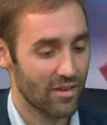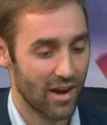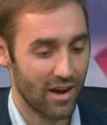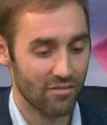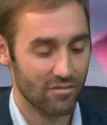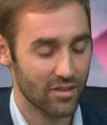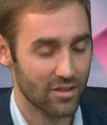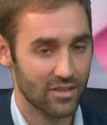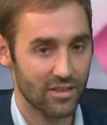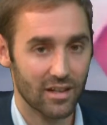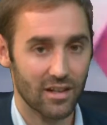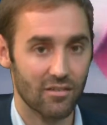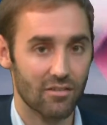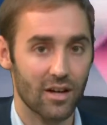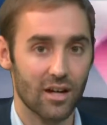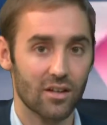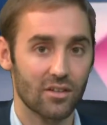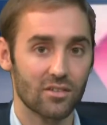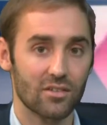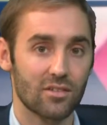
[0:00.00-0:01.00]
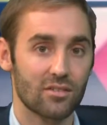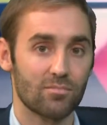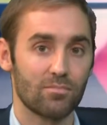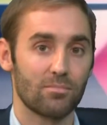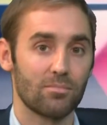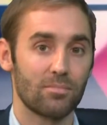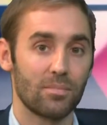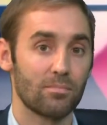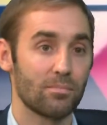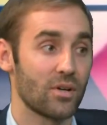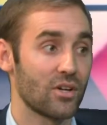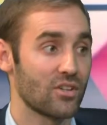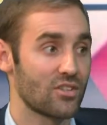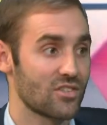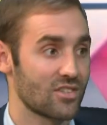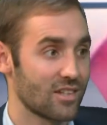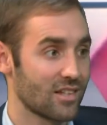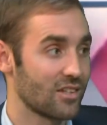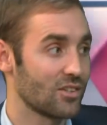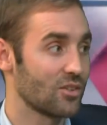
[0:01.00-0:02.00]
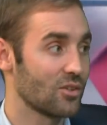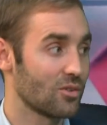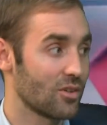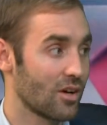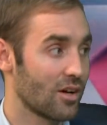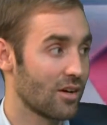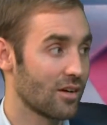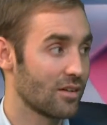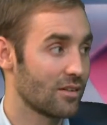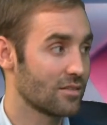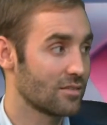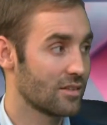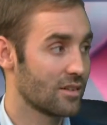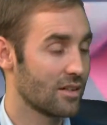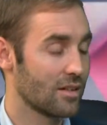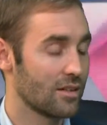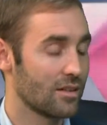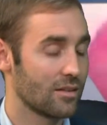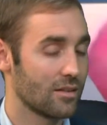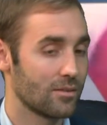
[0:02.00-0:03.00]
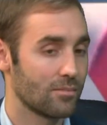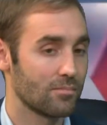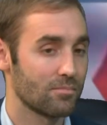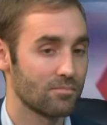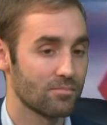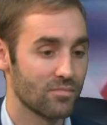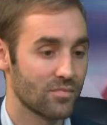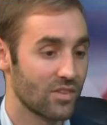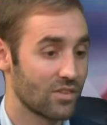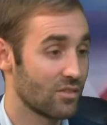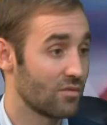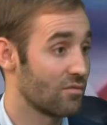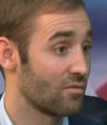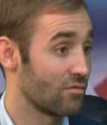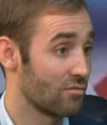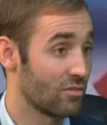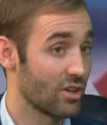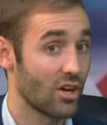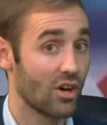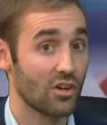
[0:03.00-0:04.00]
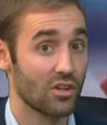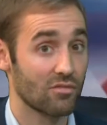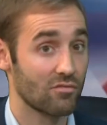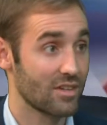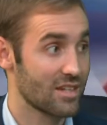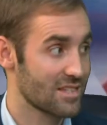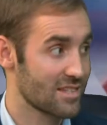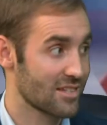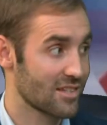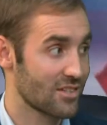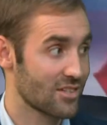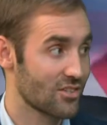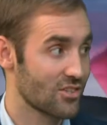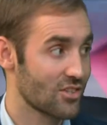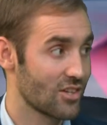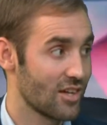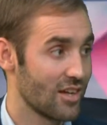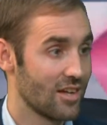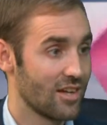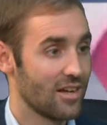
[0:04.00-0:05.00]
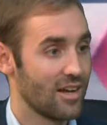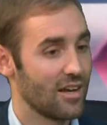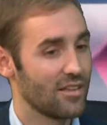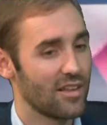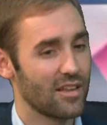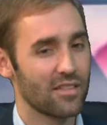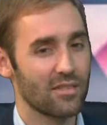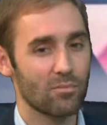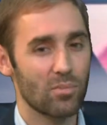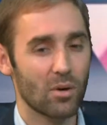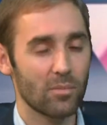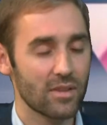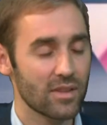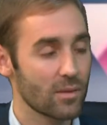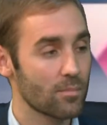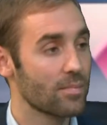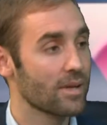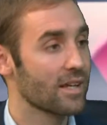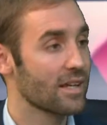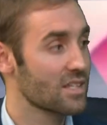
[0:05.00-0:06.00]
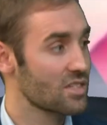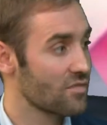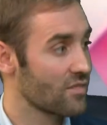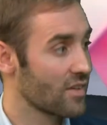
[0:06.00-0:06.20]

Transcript: everything around purchasing a new car regarding research. And then probably the biggest